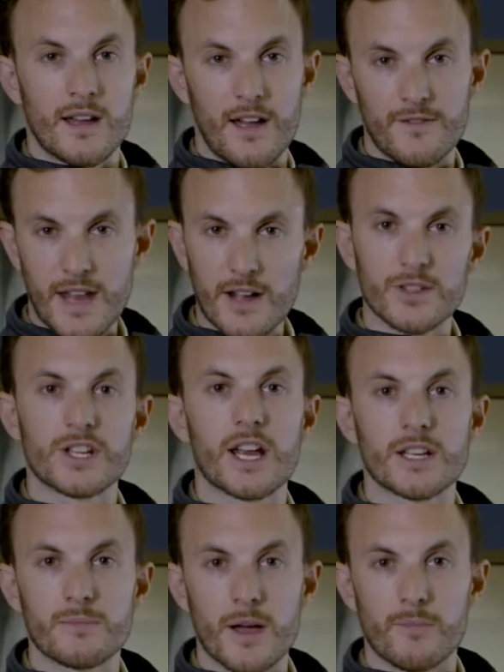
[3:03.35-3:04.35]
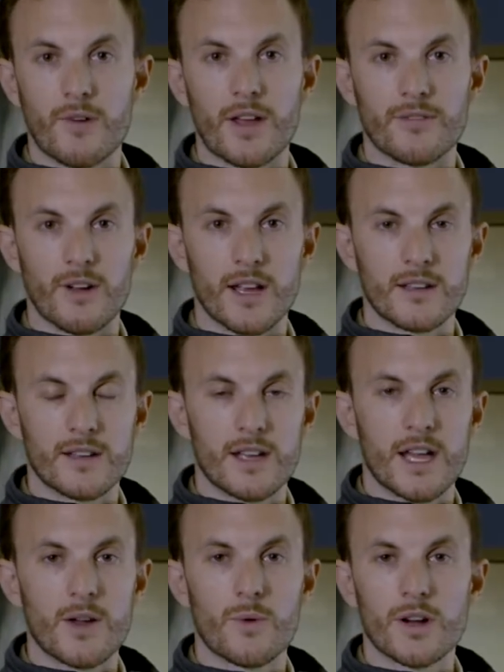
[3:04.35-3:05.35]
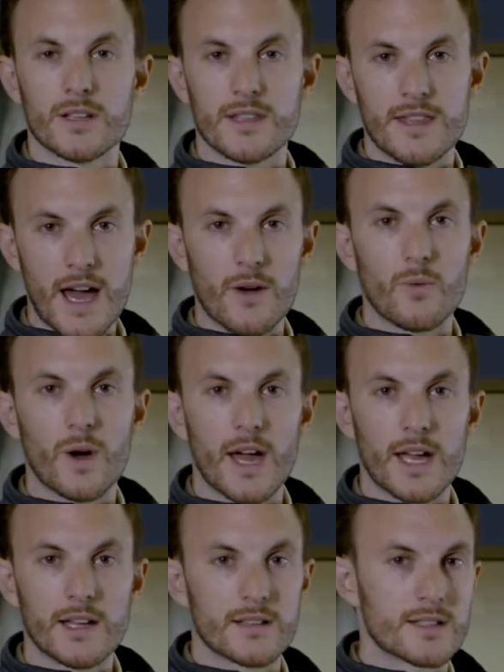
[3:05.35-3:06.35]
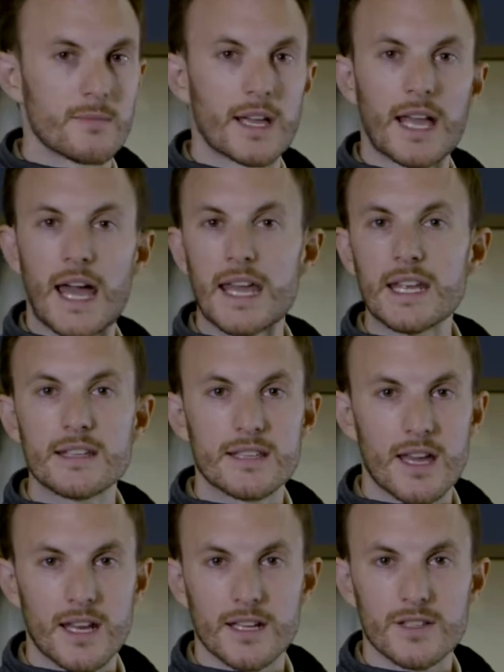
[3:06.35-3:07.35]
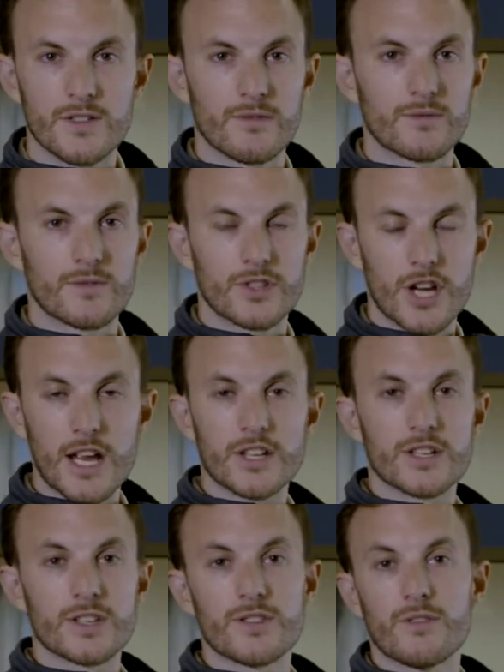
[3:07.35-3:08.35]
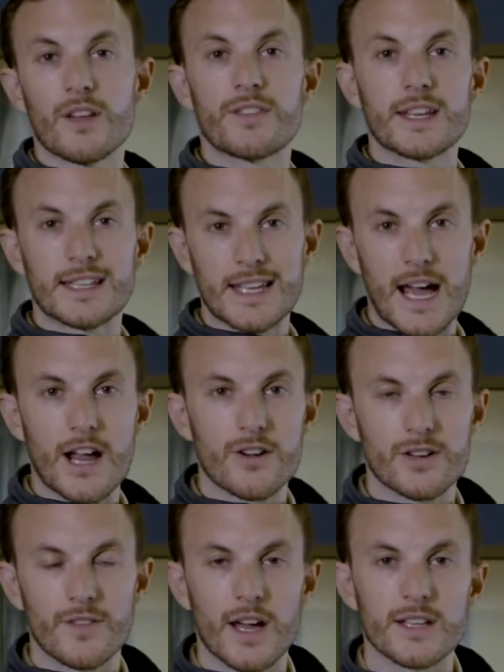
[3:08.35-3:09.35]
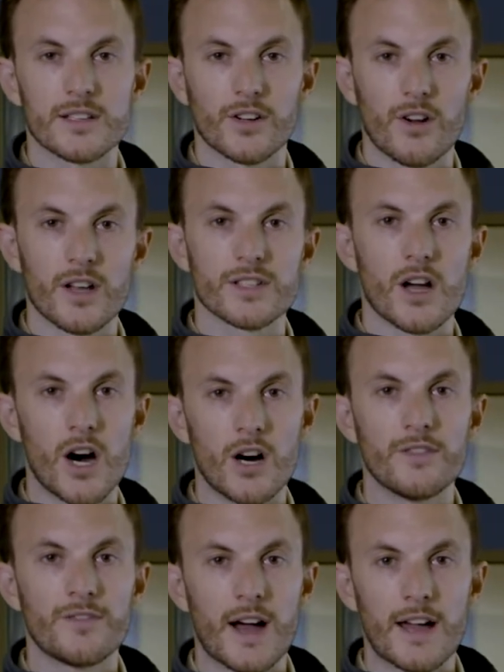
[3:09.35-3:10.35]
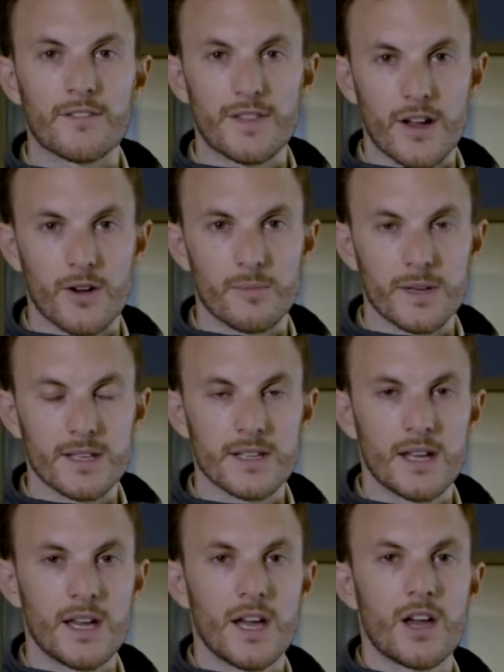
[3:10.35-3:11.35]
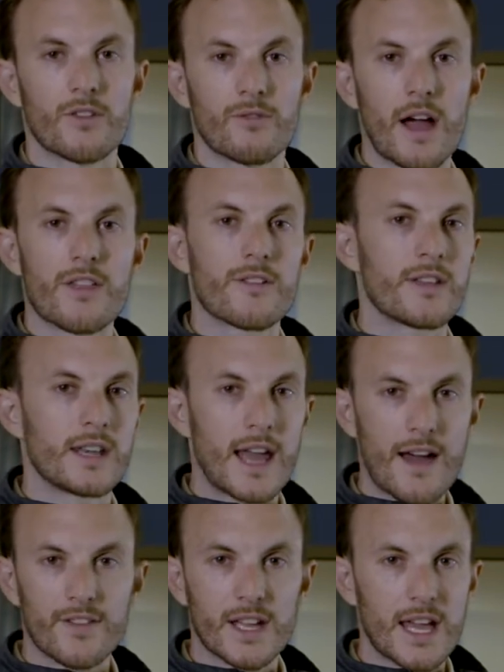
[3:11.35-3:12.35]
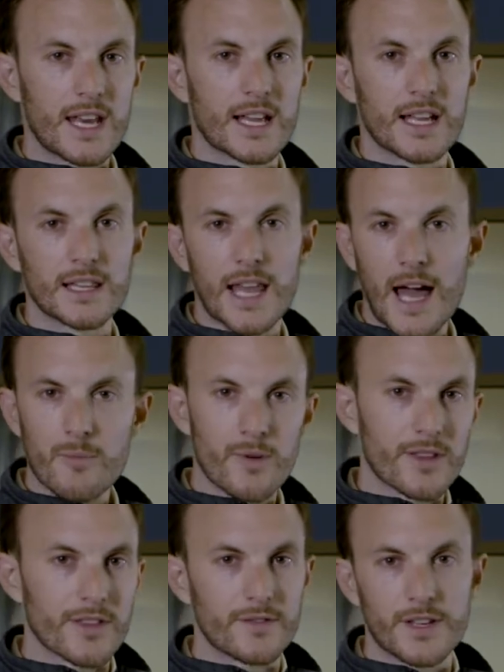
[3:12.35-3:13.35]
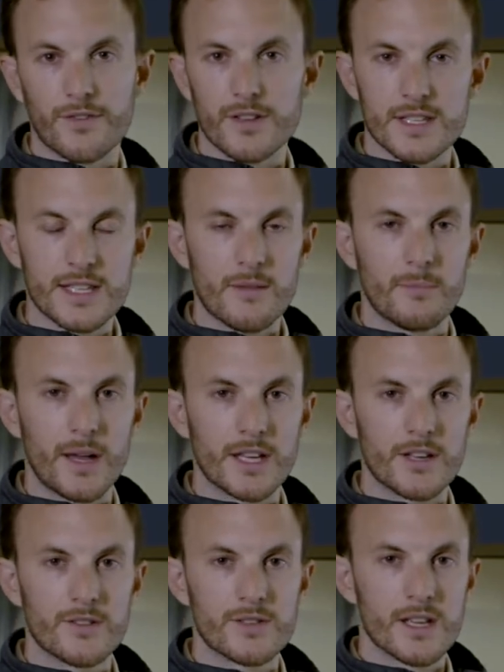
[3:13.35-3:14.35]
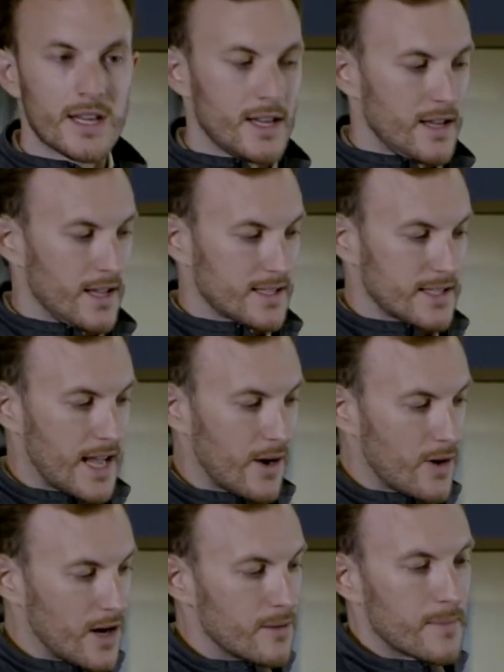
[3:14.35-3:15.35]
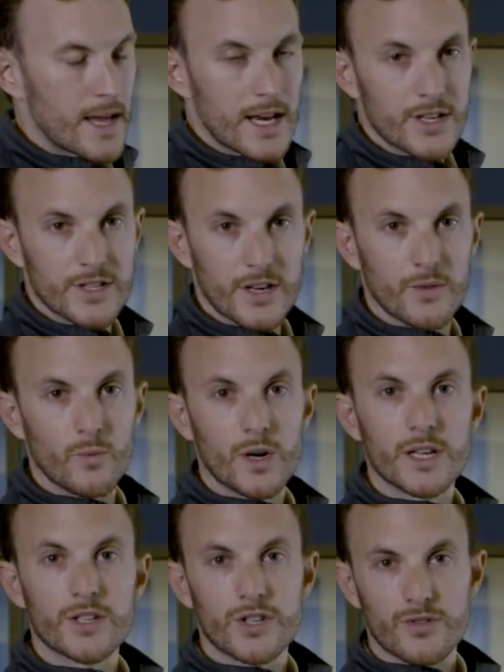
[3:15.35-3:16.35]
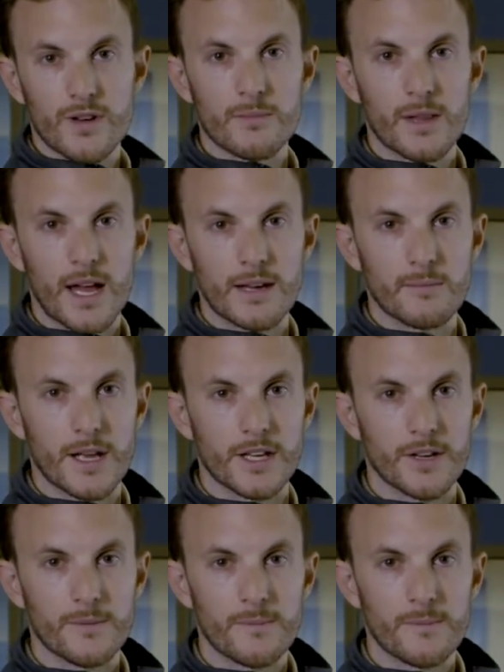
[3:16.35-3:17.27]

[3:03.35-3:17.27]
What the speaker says: I've now changed my breath rate. It works that way to make any settings changes throughout the entire device across all 5 therapies. Rather than navigating a labyrinth of different submenus, it's now all managed in one streamlined menu.